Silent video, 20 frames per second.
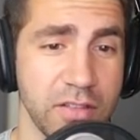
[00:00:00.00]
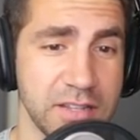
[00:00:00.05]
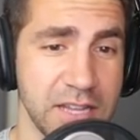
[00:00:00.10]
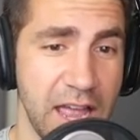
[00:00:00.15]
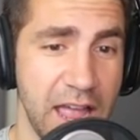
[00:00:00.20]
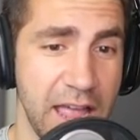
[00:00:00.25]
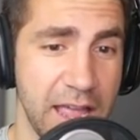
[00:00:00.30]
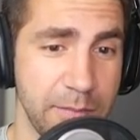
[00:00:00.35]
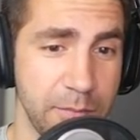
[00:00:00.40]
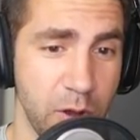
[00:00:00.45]
the
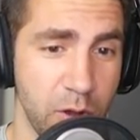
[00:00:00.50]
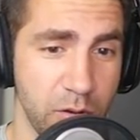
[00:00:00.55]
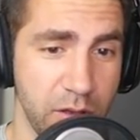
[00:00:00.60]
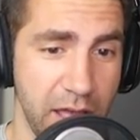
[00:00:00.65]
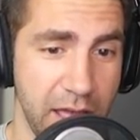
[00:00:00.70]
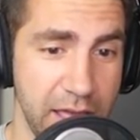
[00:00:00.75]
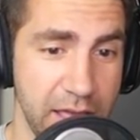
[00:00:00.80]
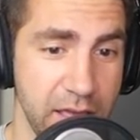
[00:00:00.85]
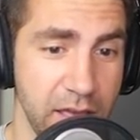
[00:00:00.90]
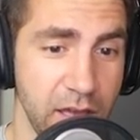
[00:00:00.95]
time.
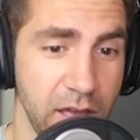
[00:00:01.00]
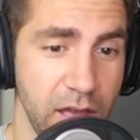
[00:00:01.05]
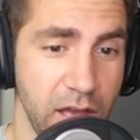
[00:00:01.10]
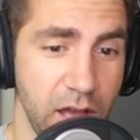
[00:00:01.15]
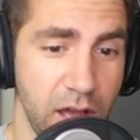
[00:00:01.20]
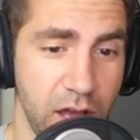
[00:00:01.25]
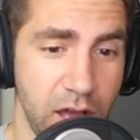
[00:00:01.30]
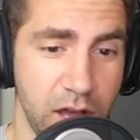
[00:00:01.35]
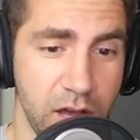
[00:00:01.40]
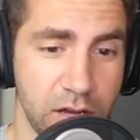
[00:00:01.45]
Okay,
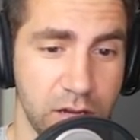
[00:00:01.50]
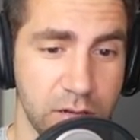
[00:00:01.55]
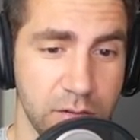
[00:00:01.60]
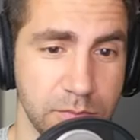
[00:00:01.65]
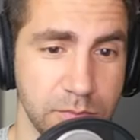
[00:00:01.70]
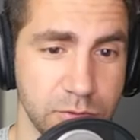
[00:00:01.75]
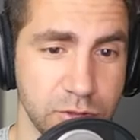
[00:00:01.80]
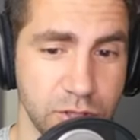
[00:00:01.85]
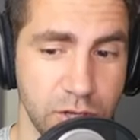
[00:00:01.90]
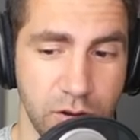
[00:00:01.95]

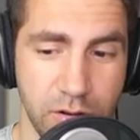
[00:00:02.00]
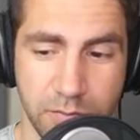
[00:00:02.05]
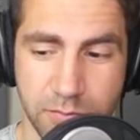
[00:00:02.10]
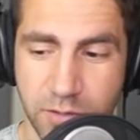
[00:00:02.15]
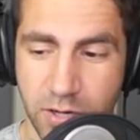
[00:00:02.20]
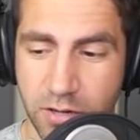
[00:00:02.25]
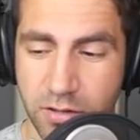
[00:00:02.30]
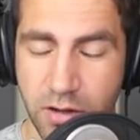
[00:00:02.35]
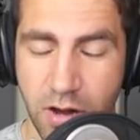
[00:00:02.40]
um, so I'm done